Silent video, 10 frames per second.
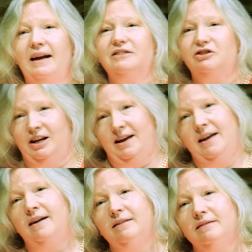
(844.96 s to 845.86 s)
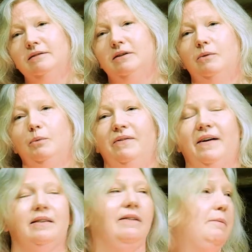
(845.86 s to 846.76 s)
next year. We've
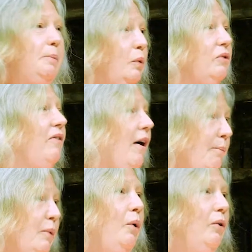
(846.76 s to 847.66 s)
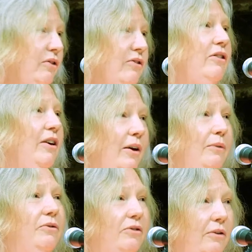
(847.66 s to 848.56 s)
had the support of our board
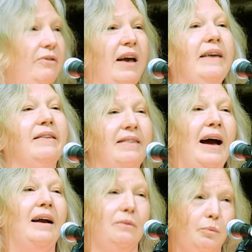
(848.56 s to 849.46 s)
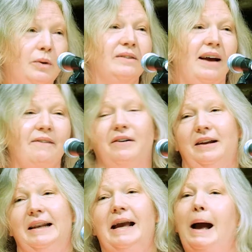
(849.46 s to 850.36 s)
to say that that will
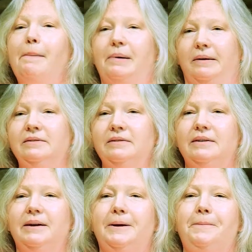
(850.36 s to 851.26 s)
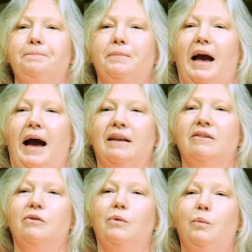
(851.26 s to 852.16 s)
definitely happen.
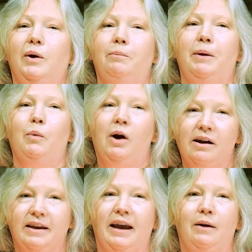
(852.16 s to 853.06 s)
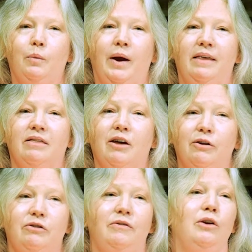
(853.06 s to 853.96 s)
And we'll be working with
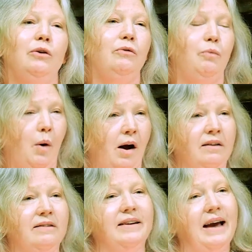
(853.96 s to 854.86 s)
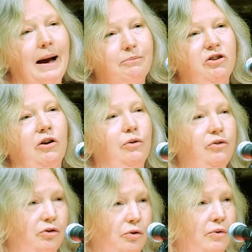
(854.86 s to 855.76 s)
those of you who've won to capture your
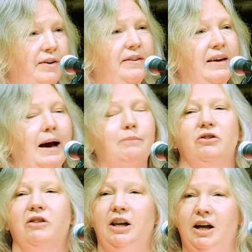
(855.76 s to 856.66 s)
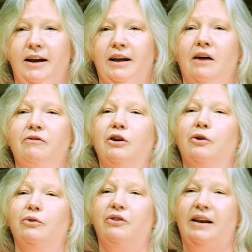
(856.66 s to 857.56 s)
stories and capture the learning over the
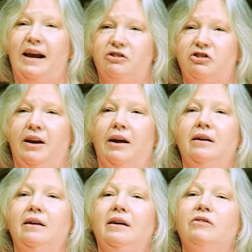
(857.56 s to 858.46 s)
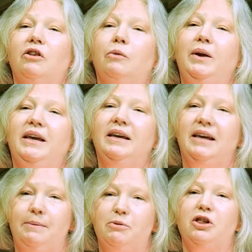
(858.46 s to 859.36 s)
course of the next year so that we can
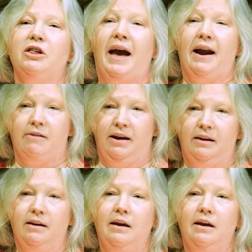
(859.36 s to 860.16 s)
keep sharing